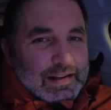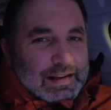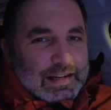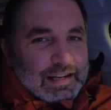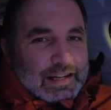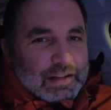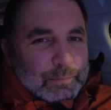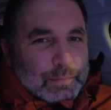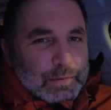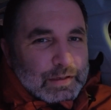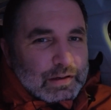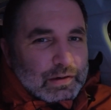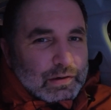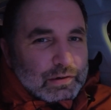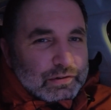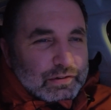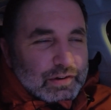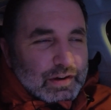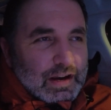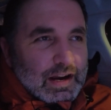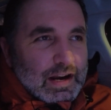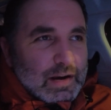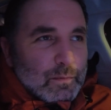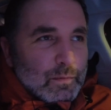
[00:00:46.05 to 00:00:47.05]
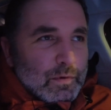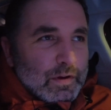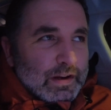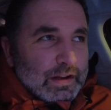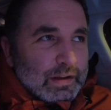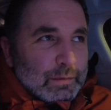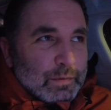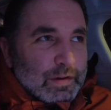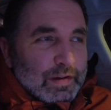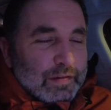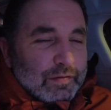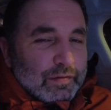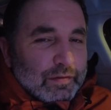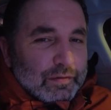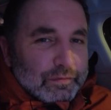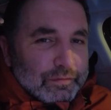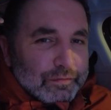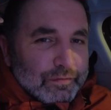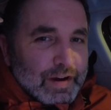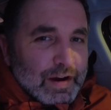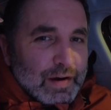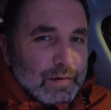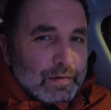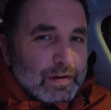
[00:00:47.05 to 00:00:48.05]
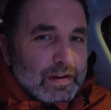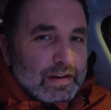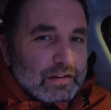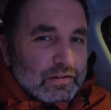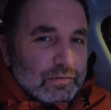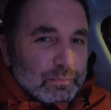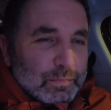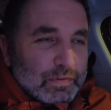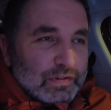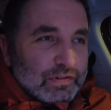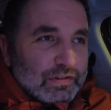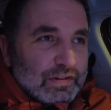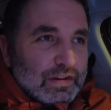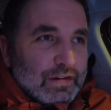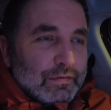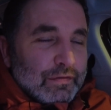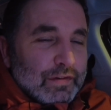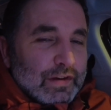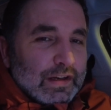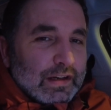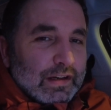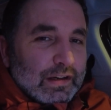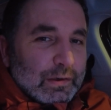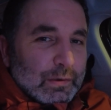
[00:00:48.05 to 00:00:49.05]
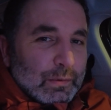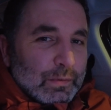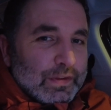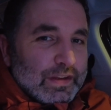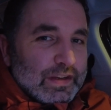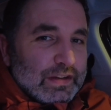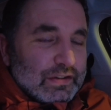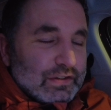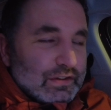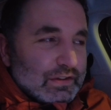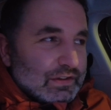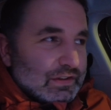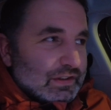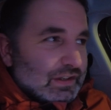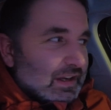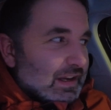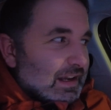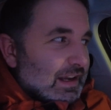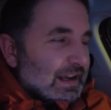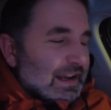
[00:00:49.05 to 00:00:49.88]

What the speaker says: and that's because I want it with very specific conditions,